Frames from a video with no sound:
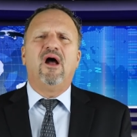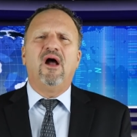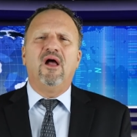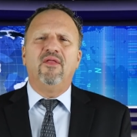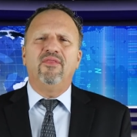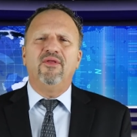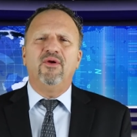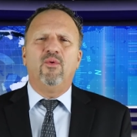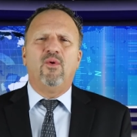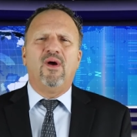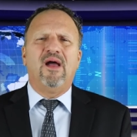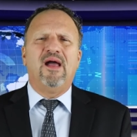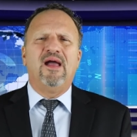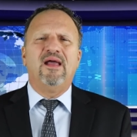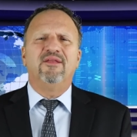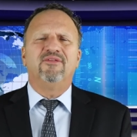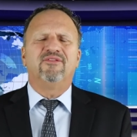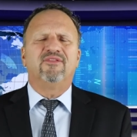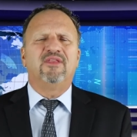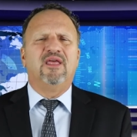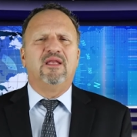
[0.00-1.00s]

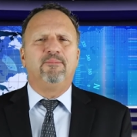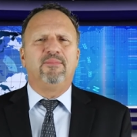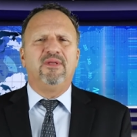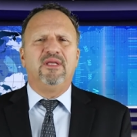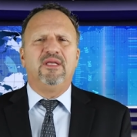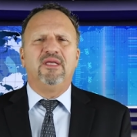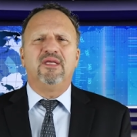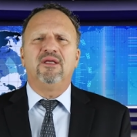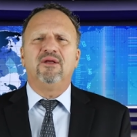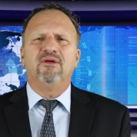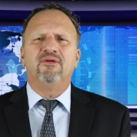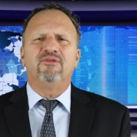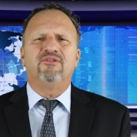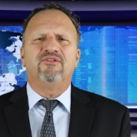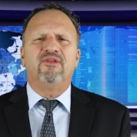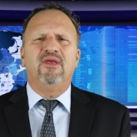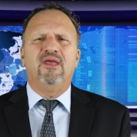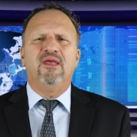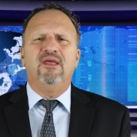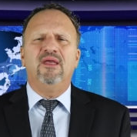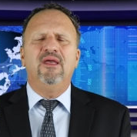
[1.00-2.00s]
Otherwise, that'd be
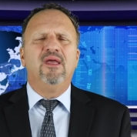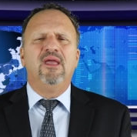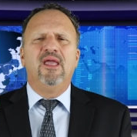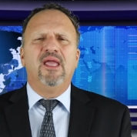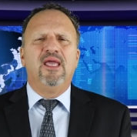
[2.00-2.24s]
hearsay